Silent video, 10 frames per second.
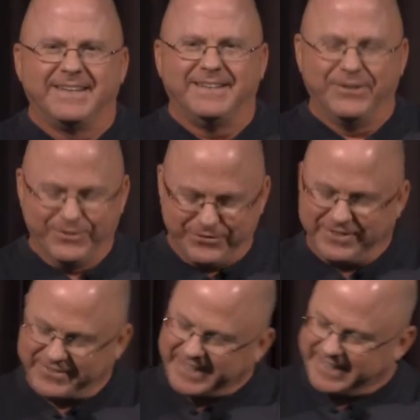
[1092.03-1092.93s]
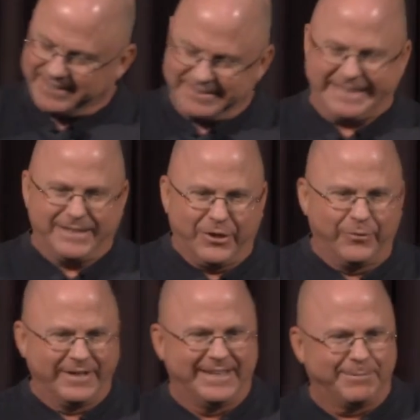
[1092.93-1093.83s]
you know, you're just kind of like
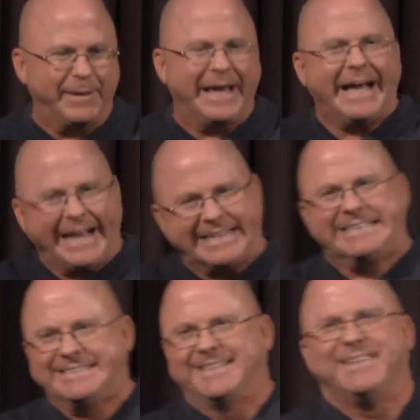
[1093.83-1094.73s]
going in a pack,